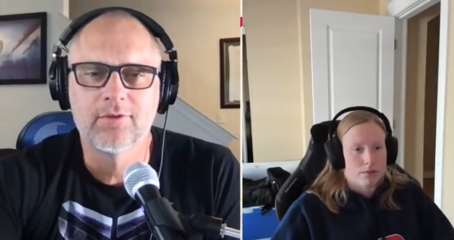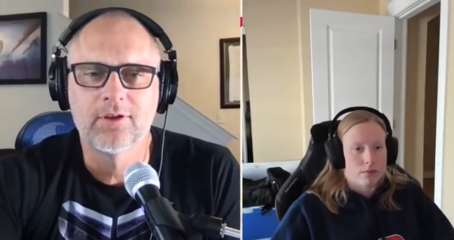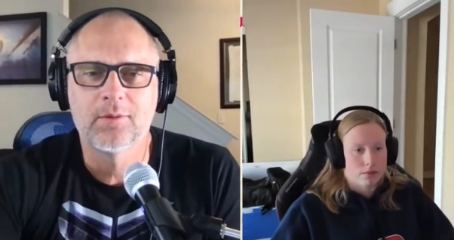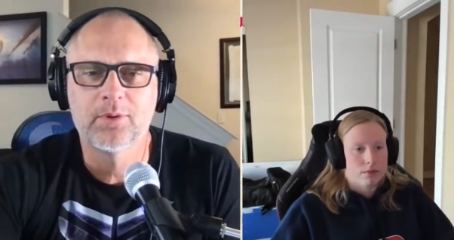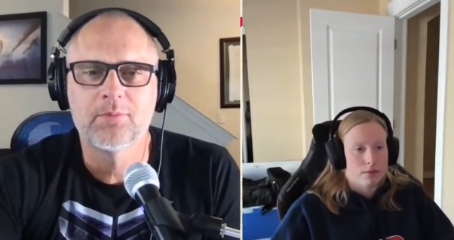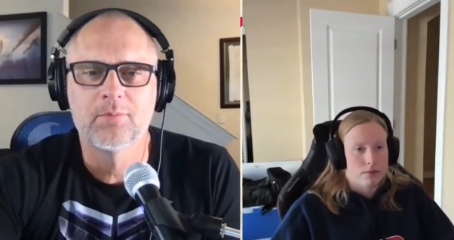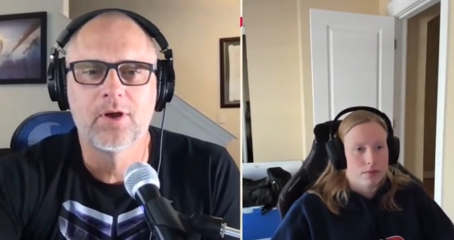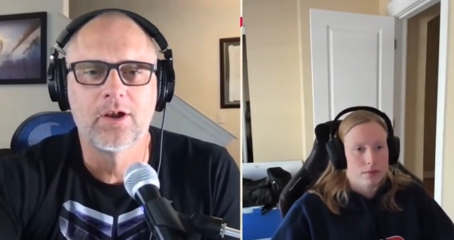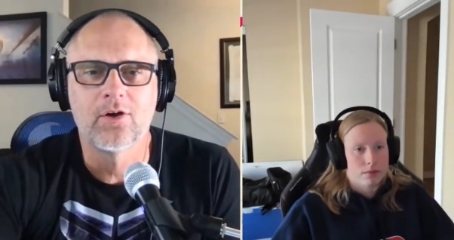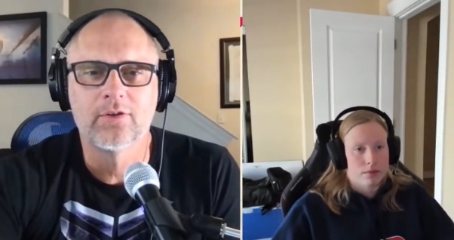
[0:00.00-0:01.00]
Speaker 1: A lot of people
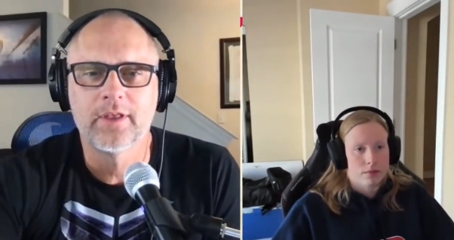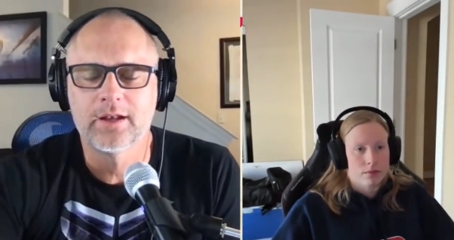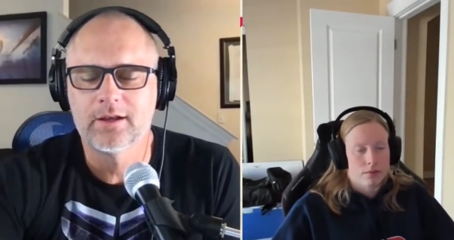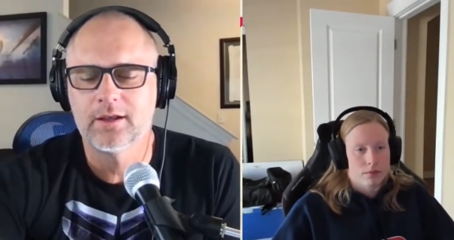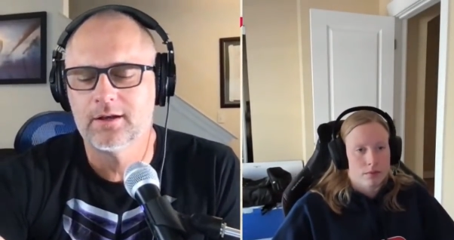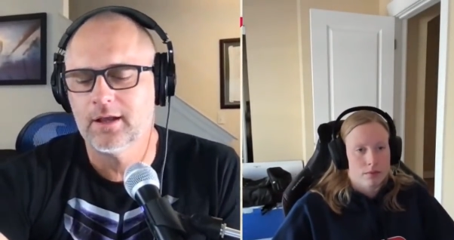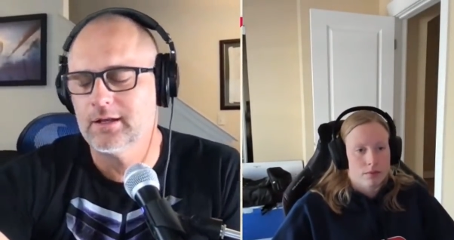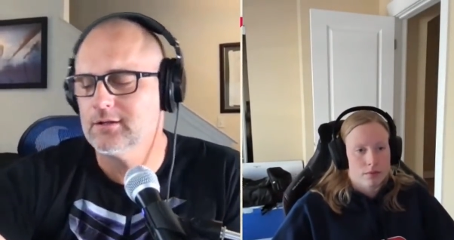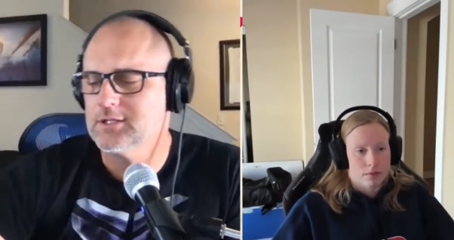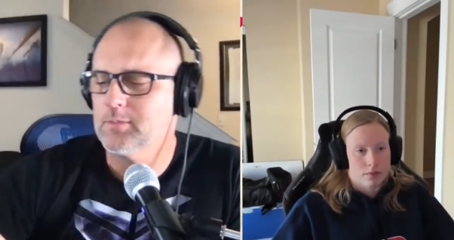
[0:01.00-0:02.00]
might hold that in.
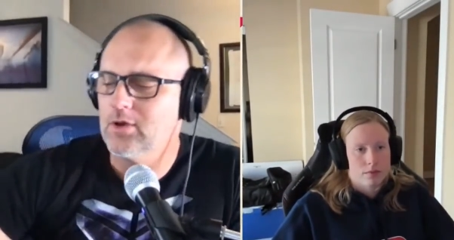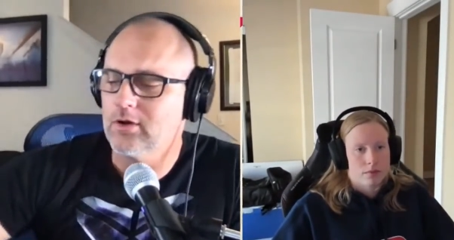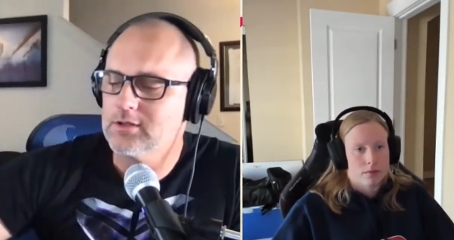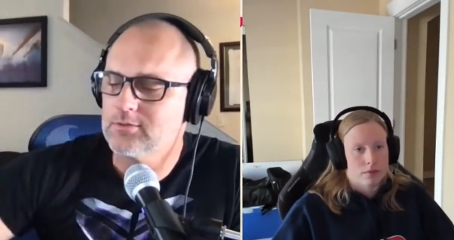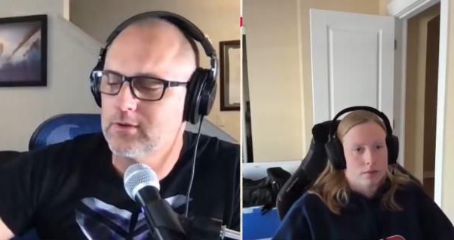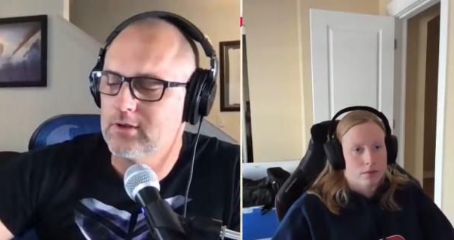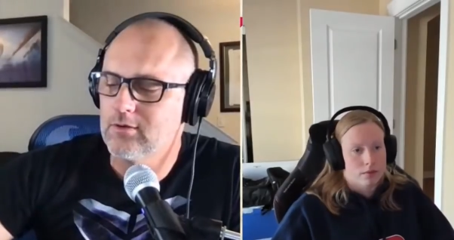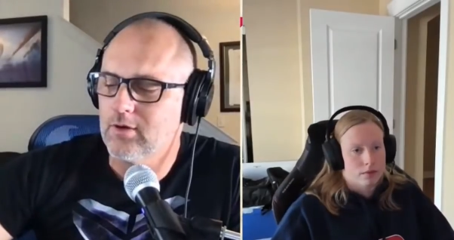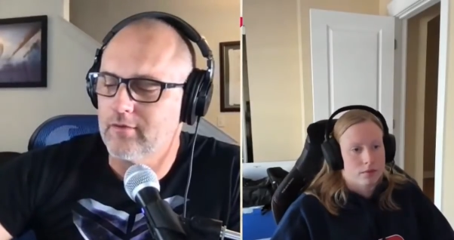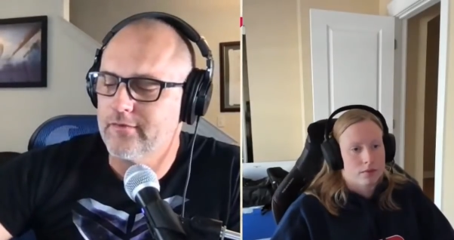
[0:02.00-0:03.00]
And to be honest with
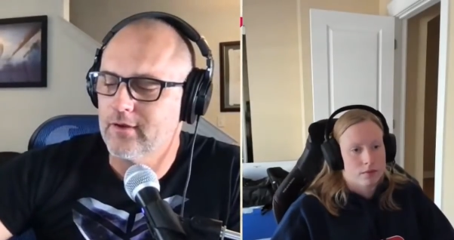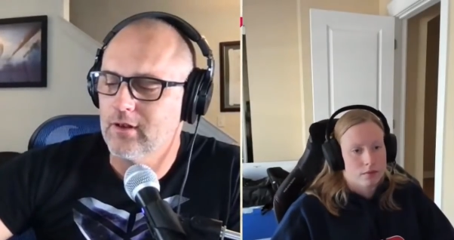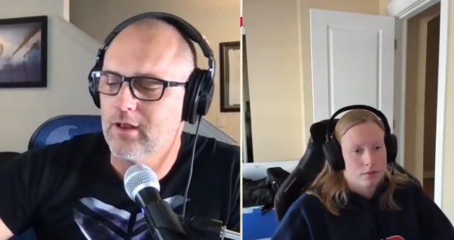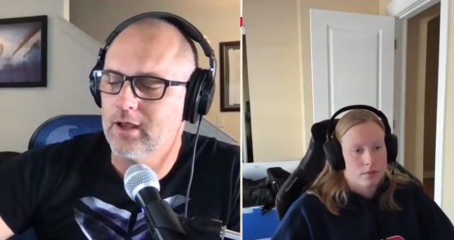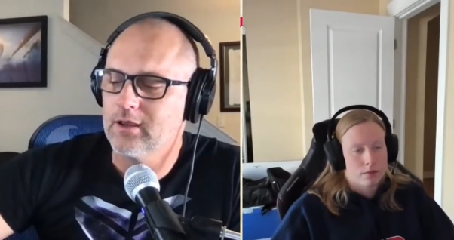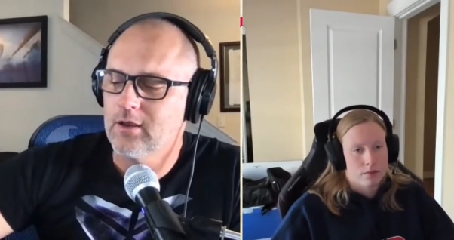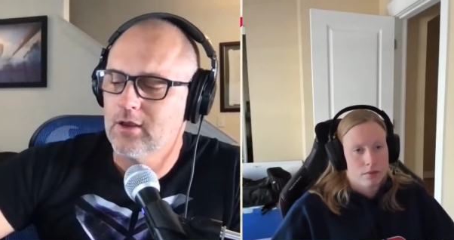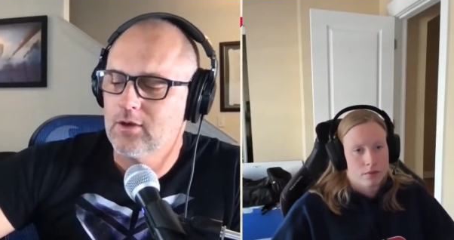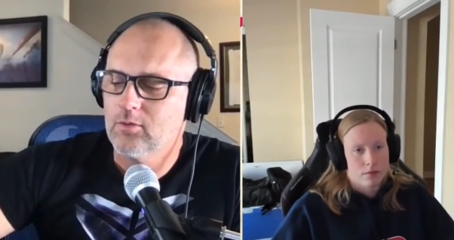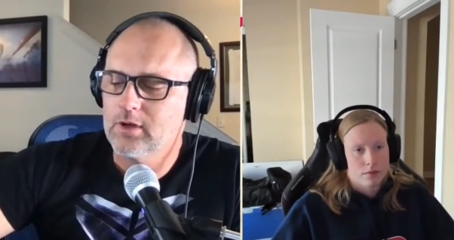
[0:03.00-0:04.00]
you, I felt like
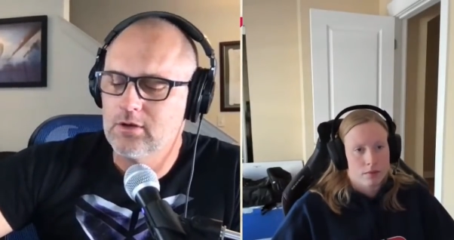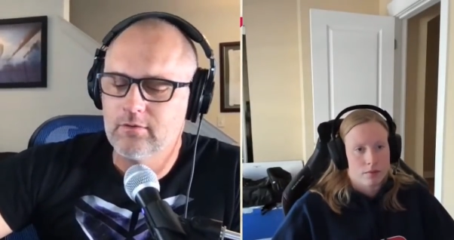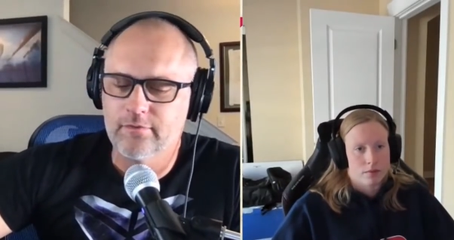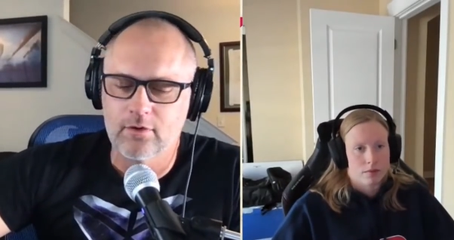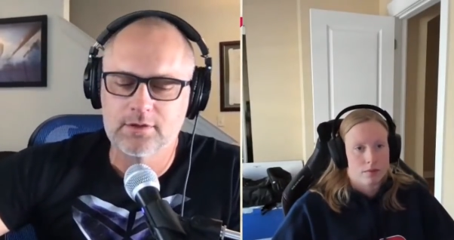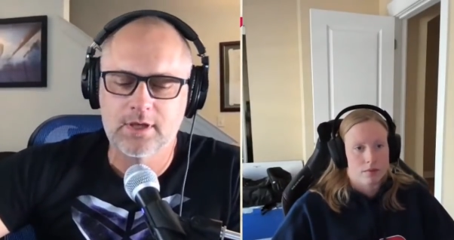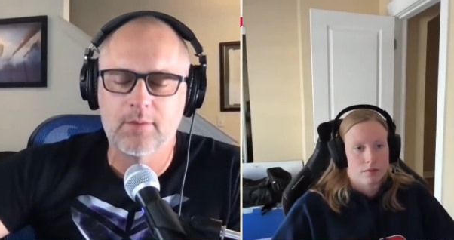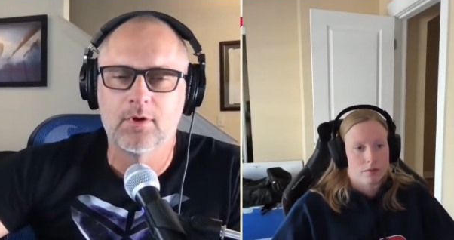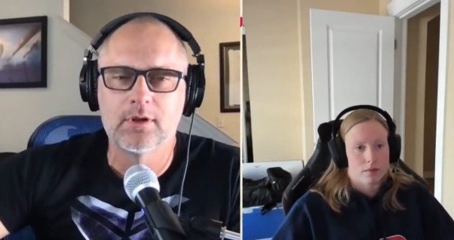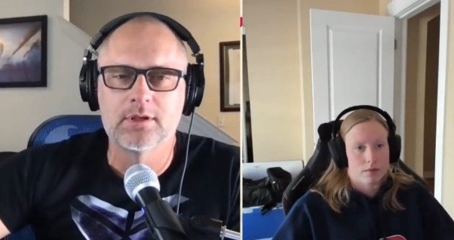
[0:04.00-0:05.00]
when you first
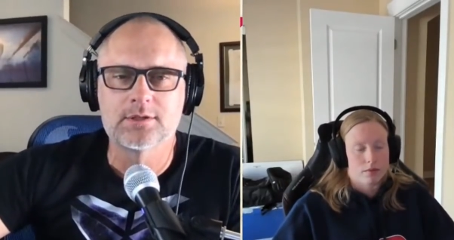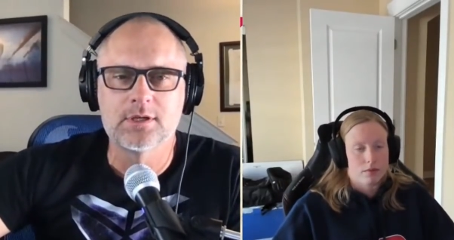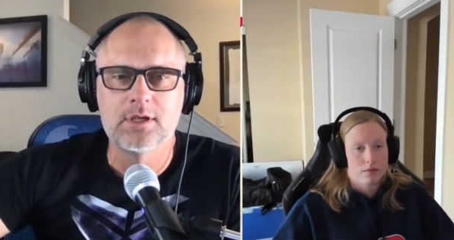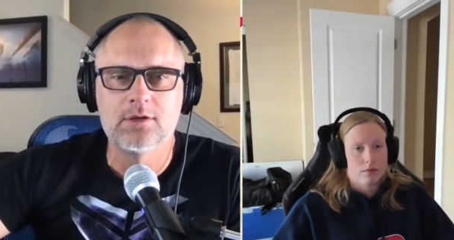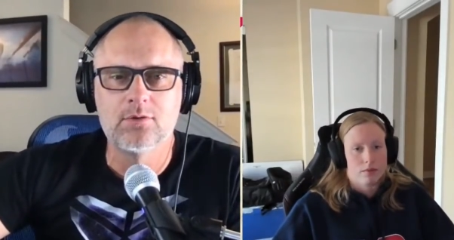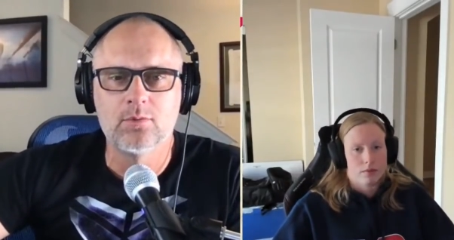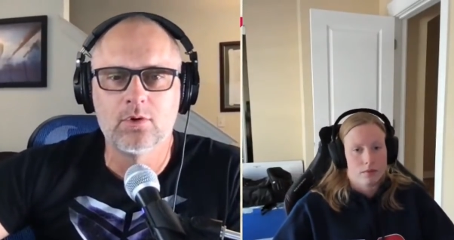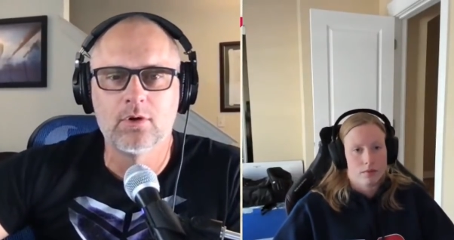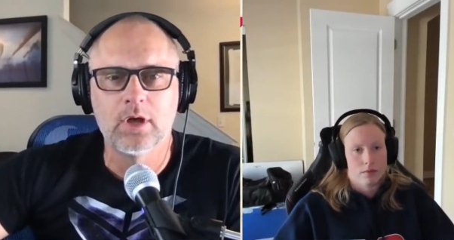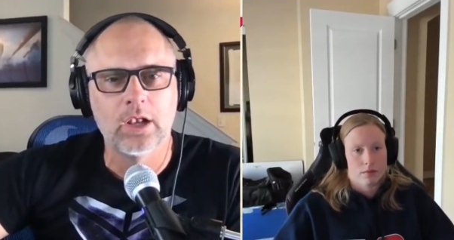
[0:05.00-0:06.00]
came onto the scene, you
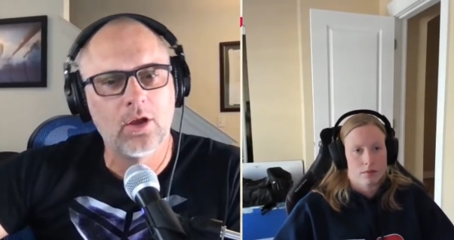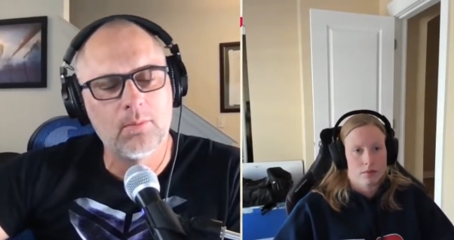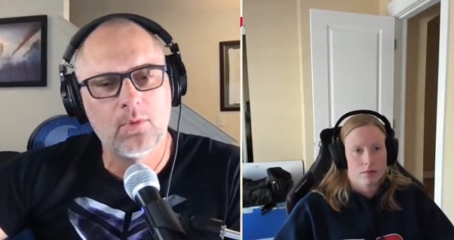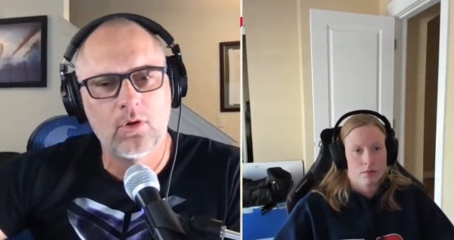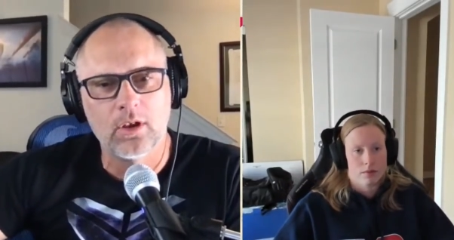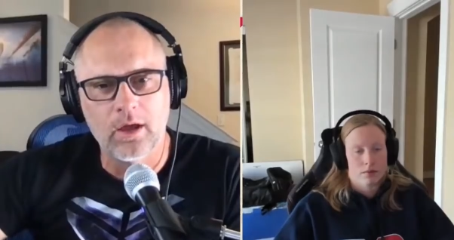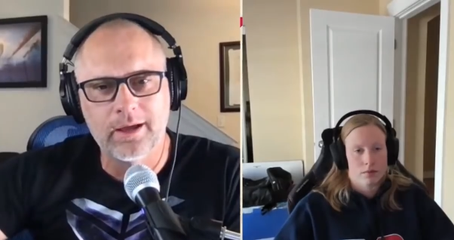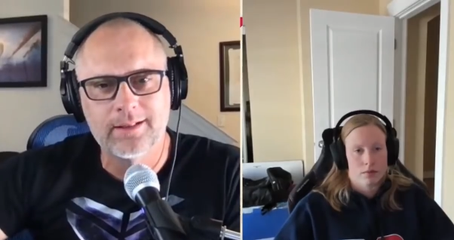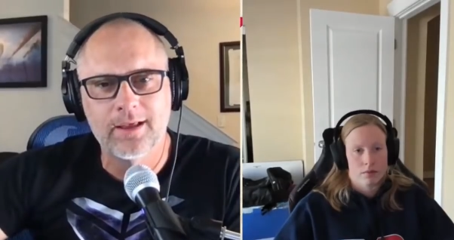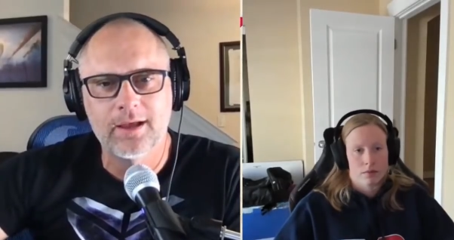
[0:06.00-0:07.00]
were a lot more
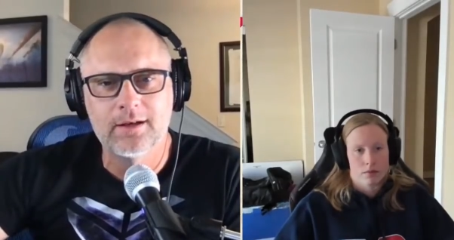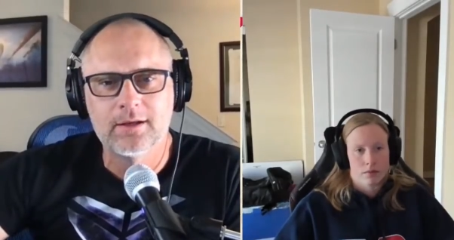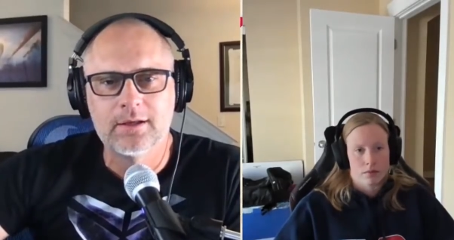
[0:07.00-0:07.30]
like that.